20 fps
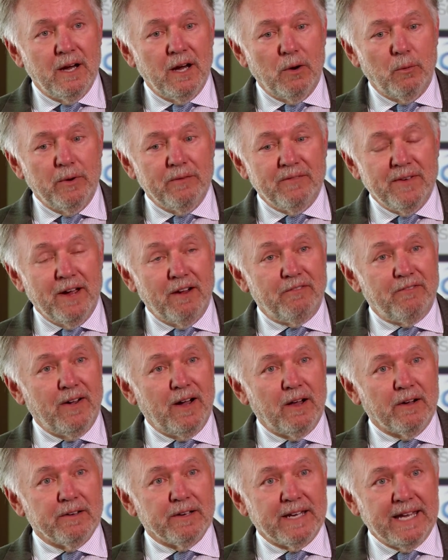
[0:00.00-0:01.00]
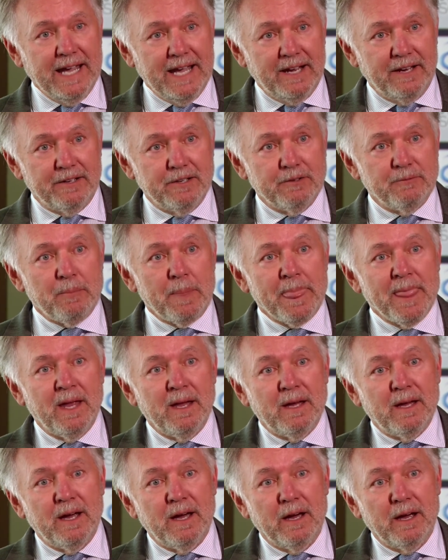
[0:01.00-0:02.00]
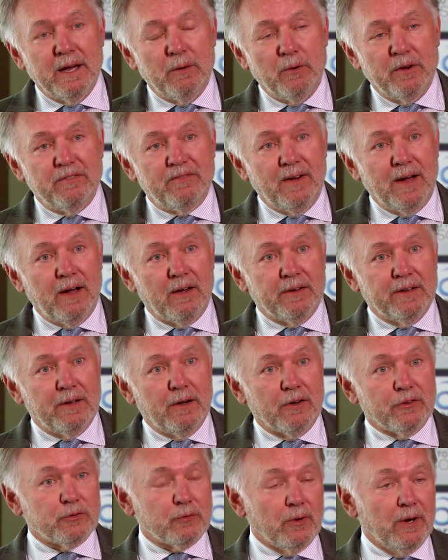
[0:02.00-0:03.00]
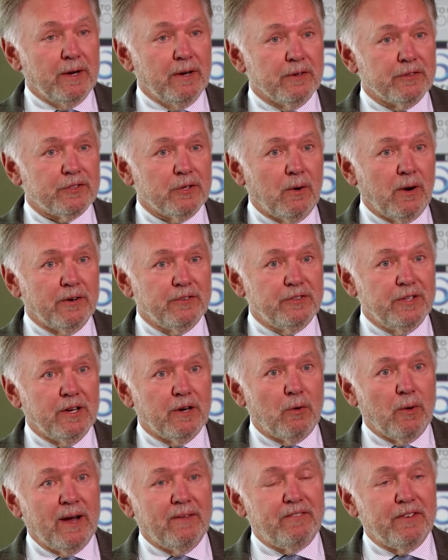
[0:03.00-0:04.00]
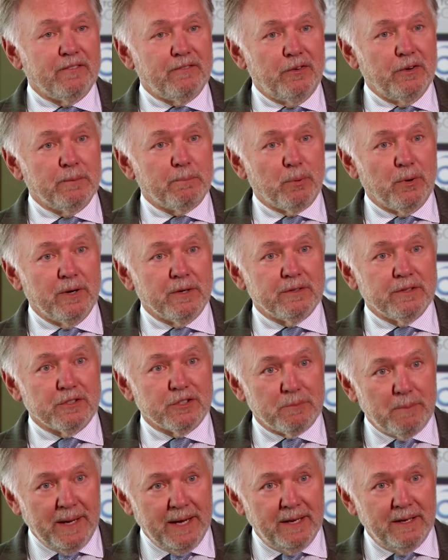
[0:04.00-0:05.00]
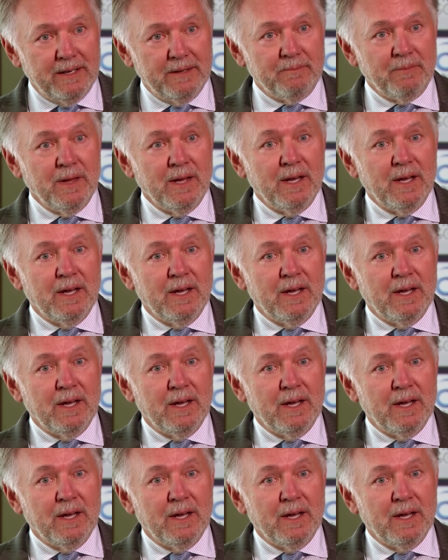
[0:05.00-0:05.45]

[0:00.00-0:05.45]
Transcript: We've now filed in Canada and we filed in Australia. So our geographic footprint's expanding.